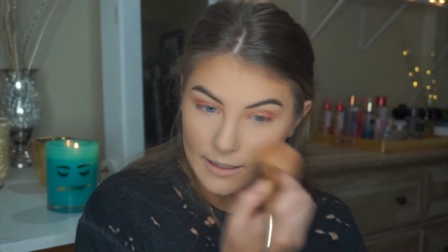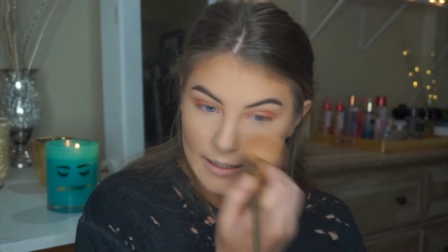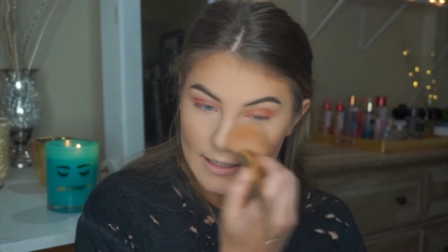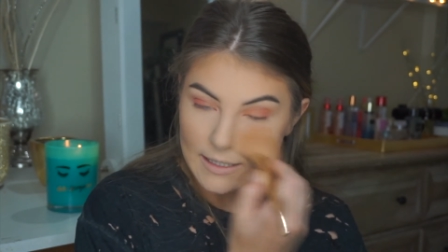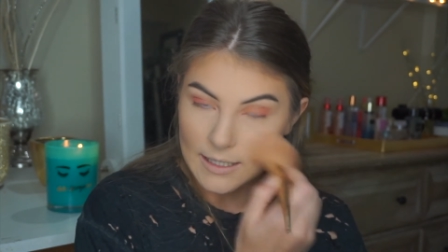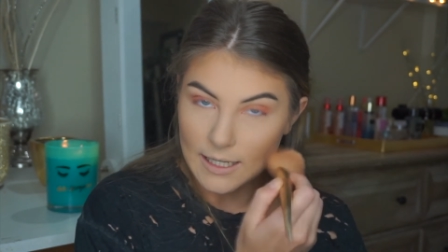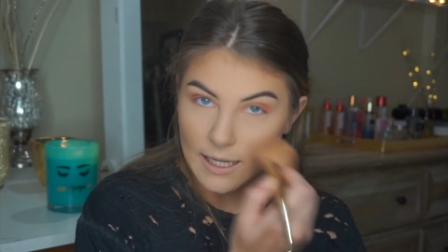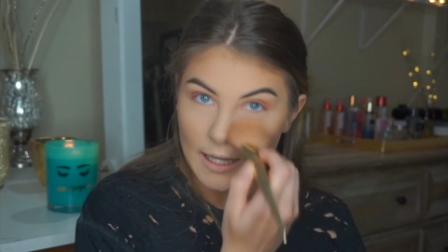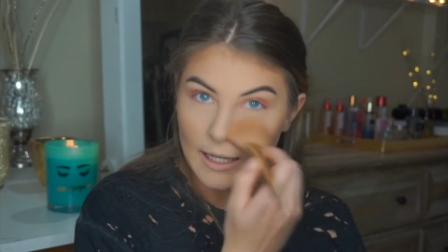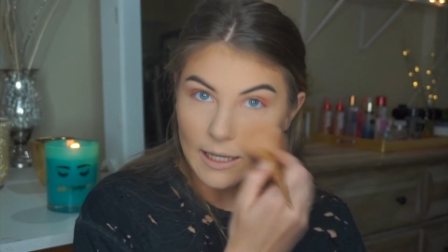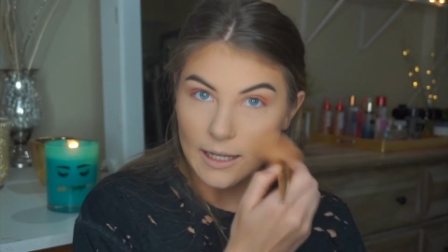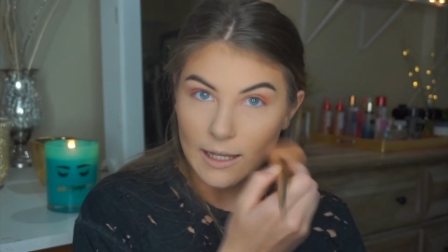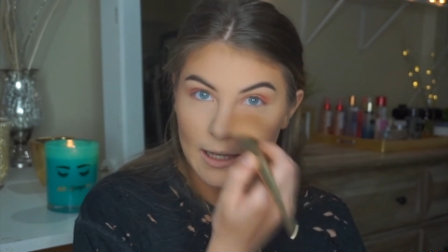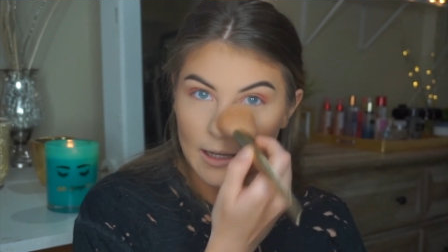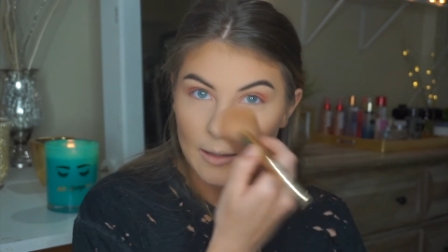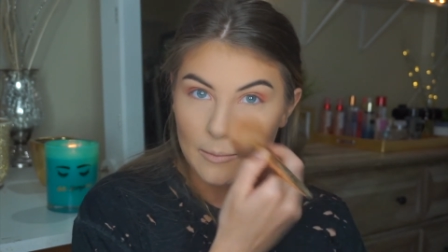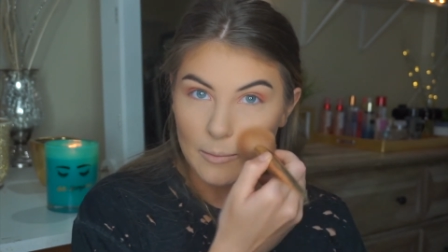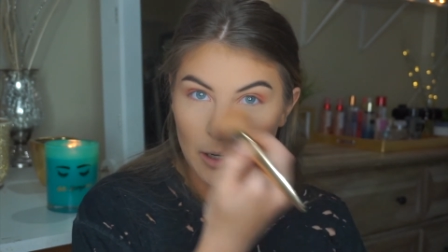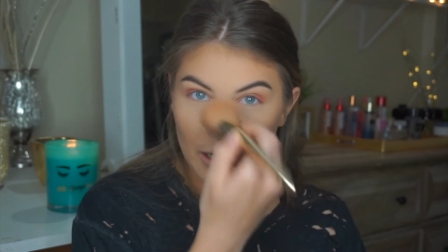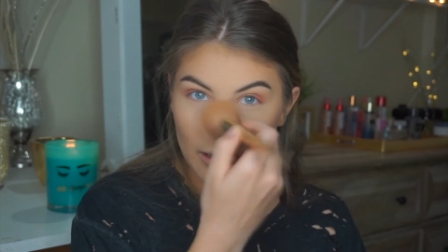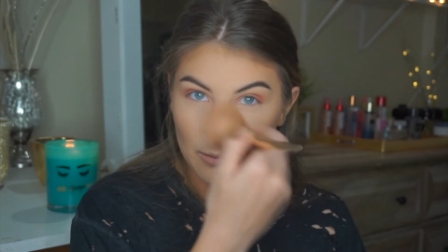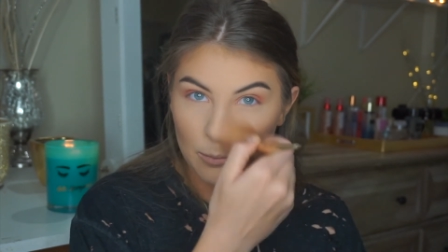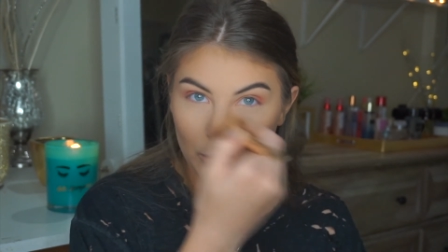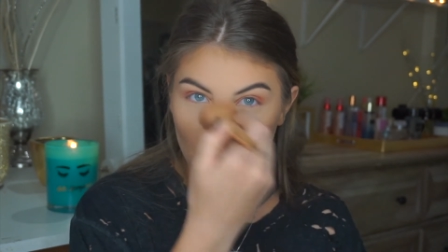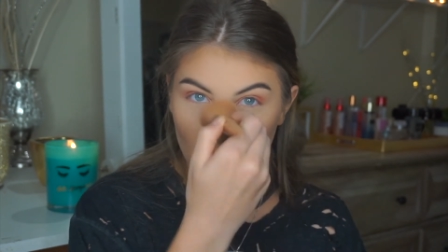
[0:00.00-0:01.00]
taking
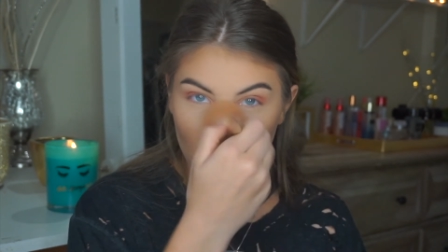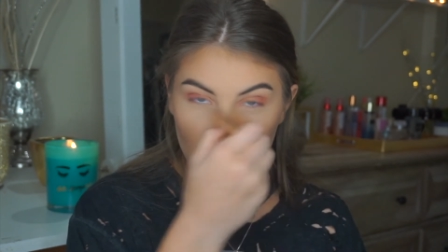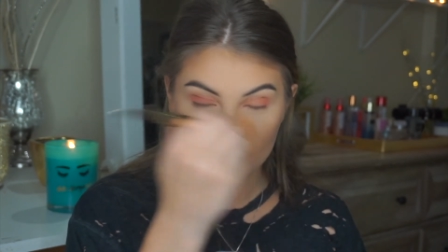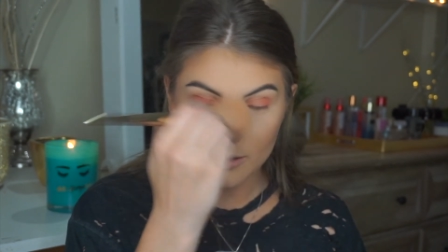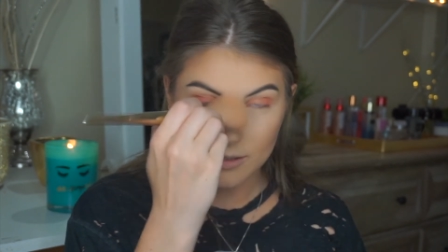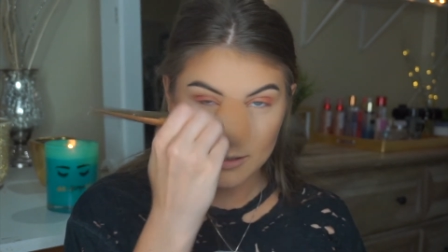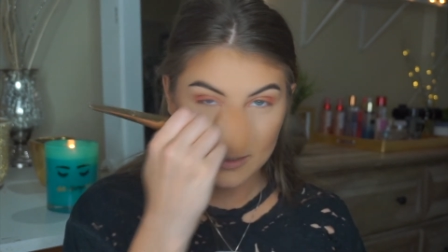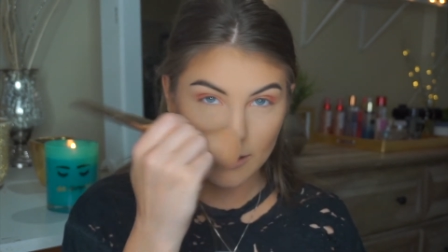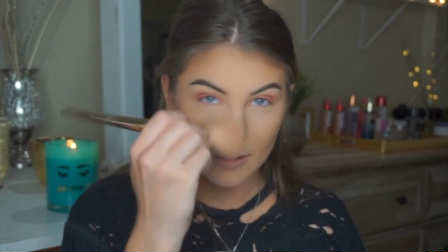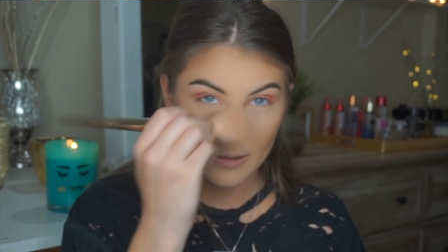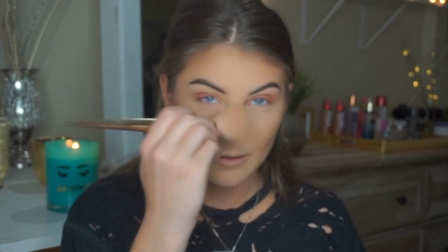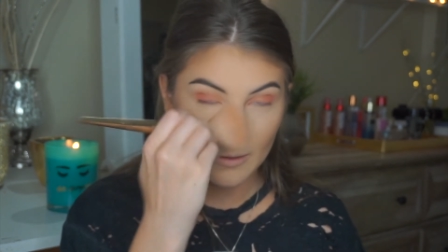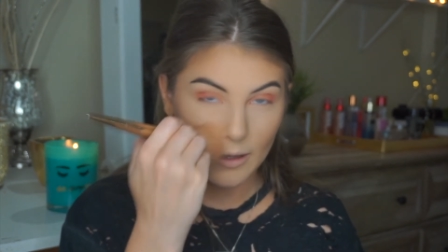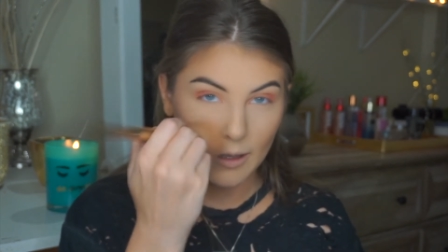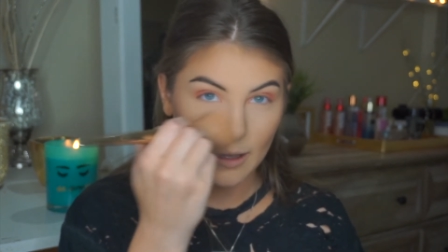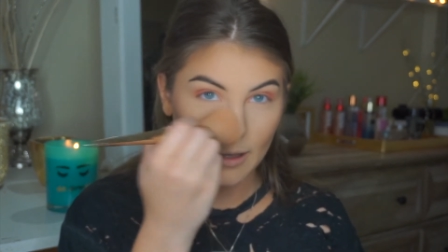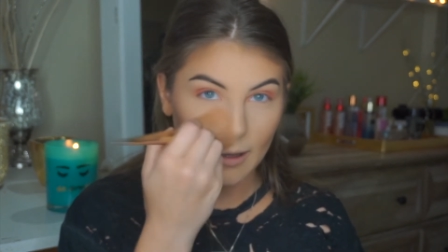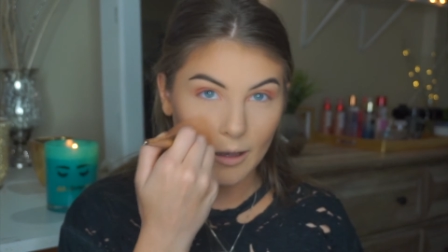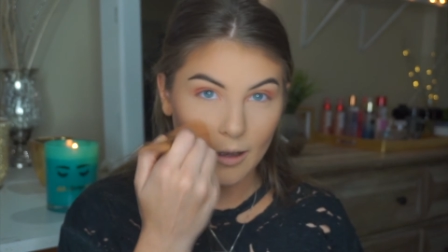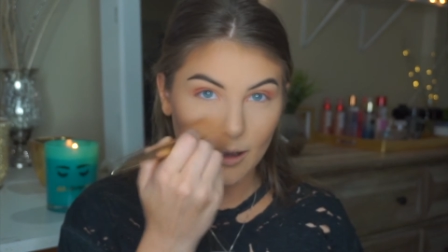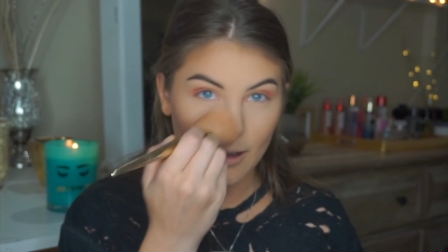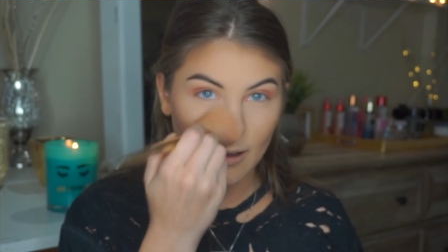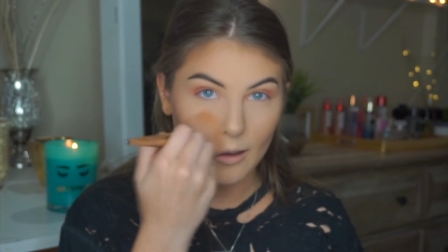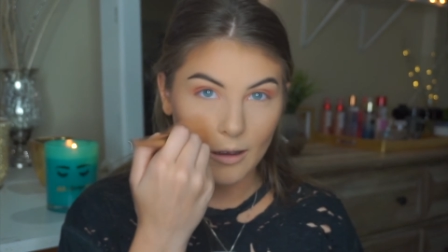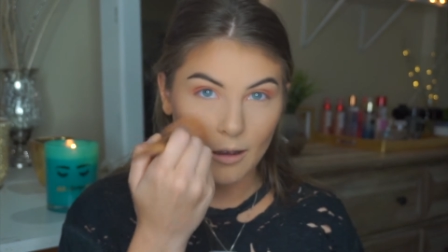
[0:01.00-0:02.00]
my bronzer
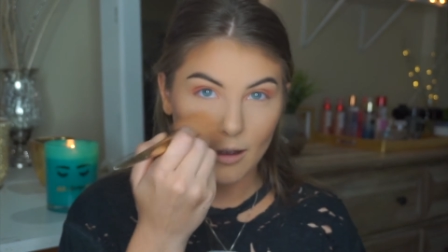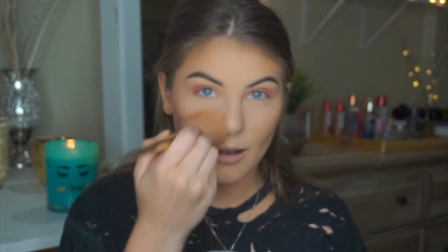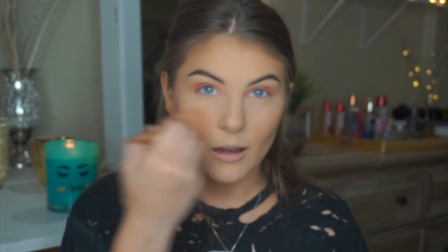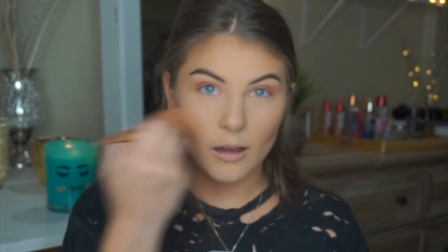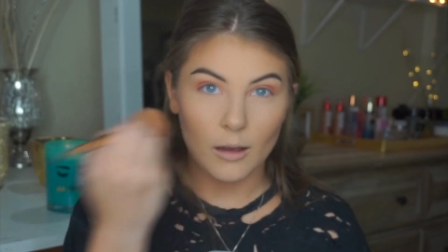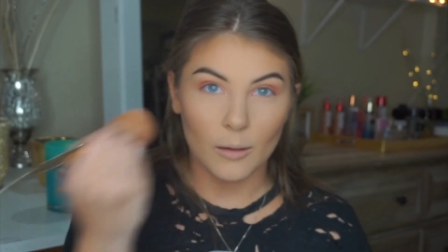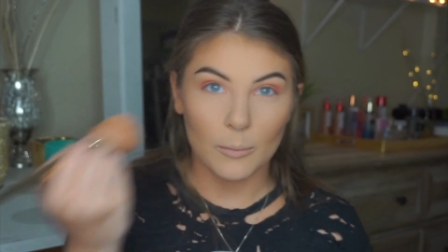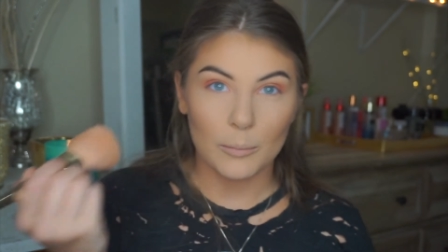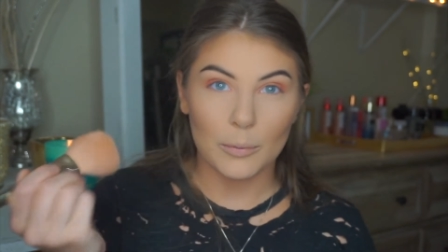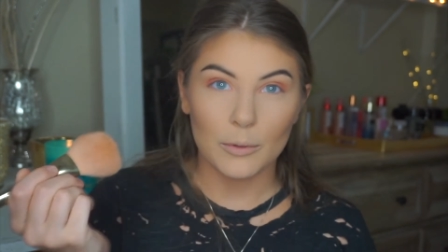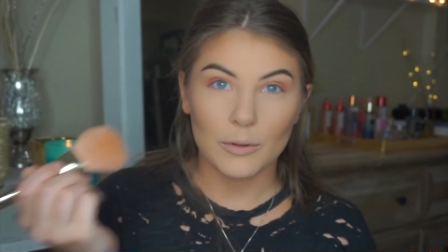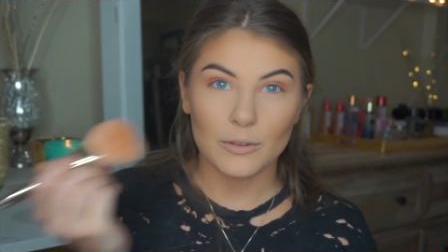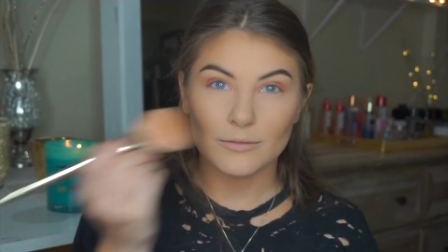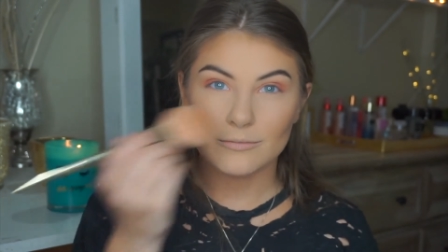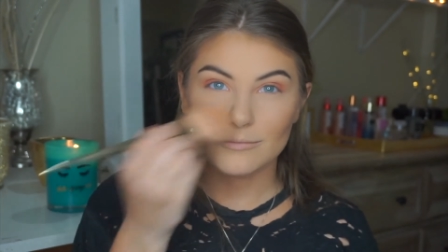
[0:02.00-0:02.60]
like up